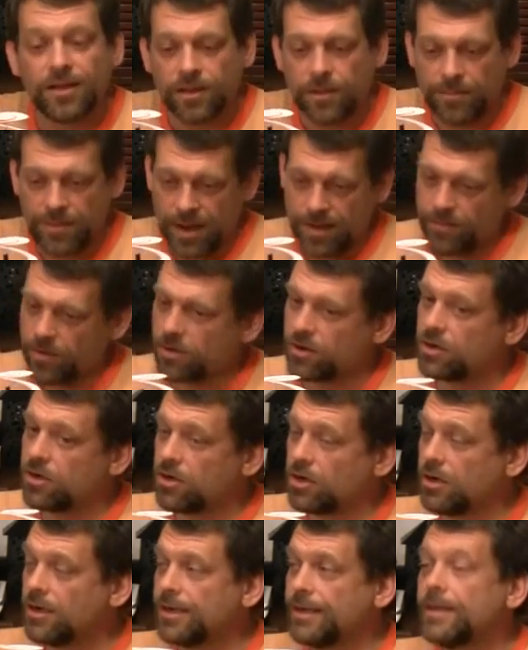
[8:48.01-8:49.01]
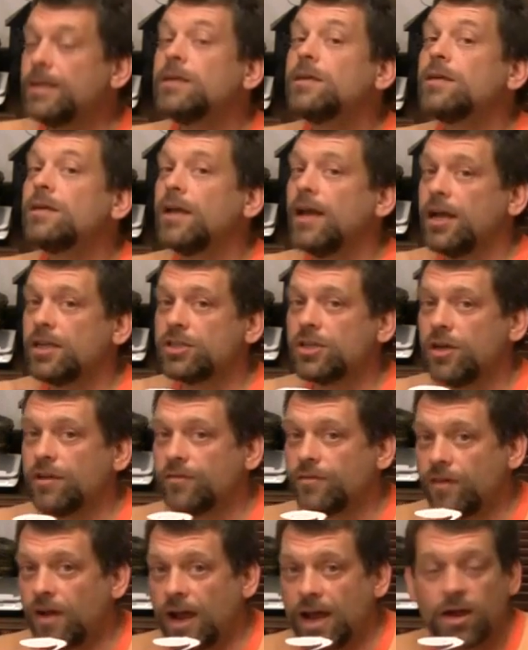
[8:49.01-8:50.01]
the paper could catch
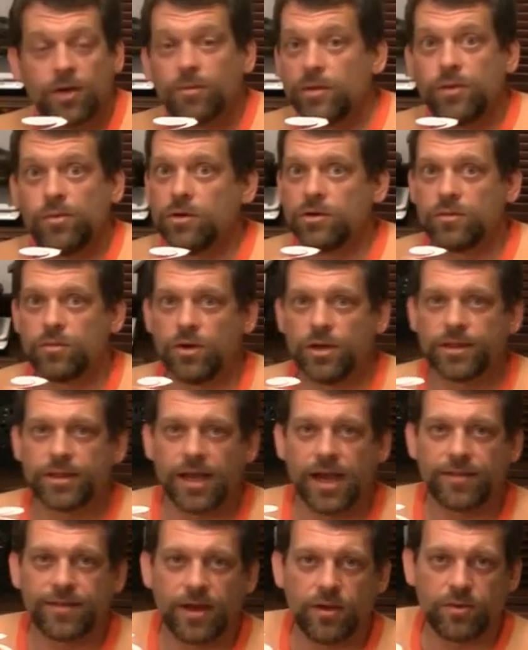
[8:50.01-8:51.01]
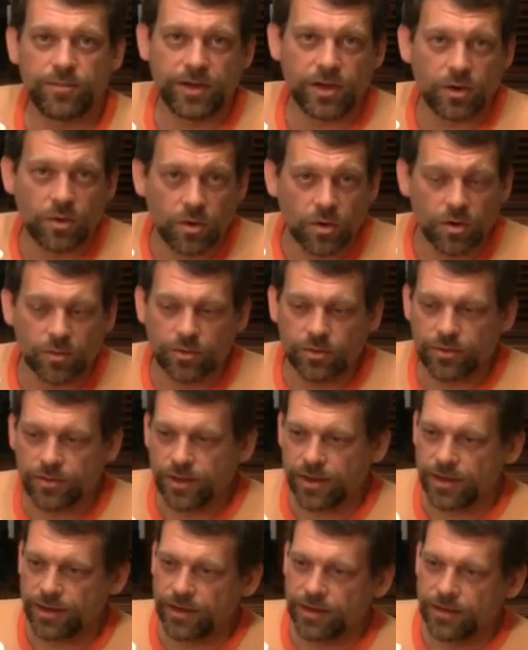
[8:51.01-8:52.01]
on fire and we wouldn't want that. That would be a horrible
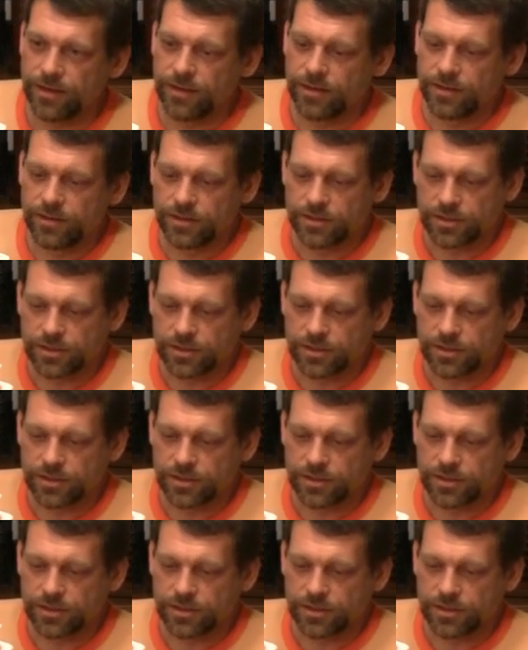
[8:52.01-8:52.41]
thing.